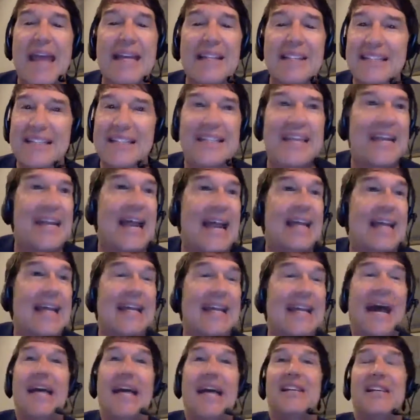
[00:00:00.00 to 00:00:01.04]
I'm there
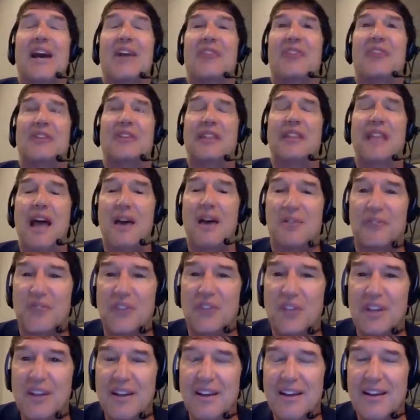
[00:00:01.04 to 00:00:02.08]
dangling saying i got
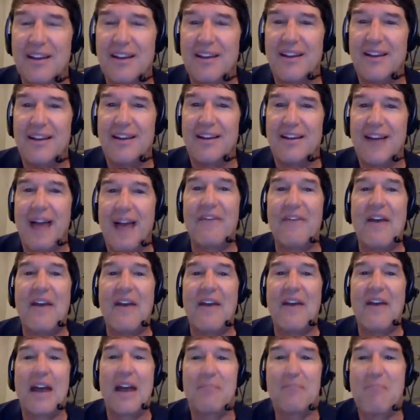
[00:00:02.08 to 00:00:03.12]
nothing left
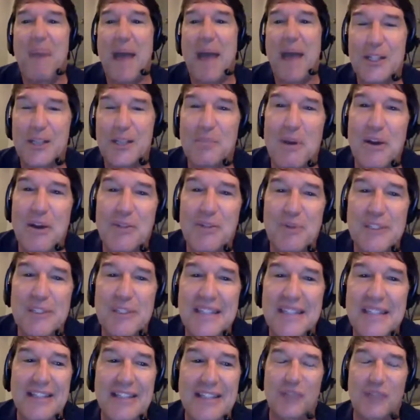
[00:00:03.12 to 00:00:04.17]
right i had a bad
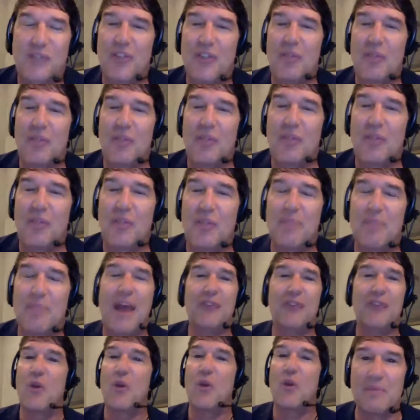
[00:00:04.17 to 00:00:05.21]
experience with dentists for the
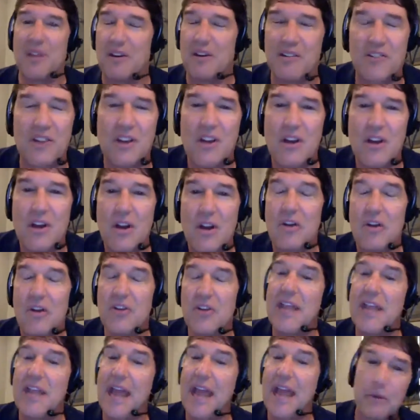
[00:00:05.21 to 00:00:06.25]
past 40 some
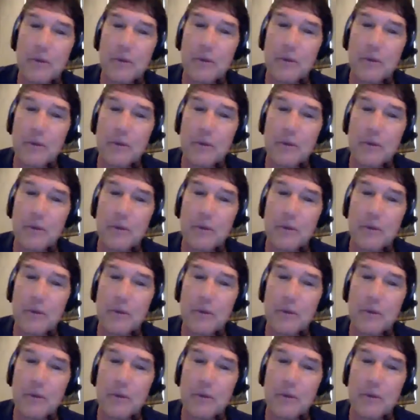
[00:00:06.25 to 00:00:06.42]
years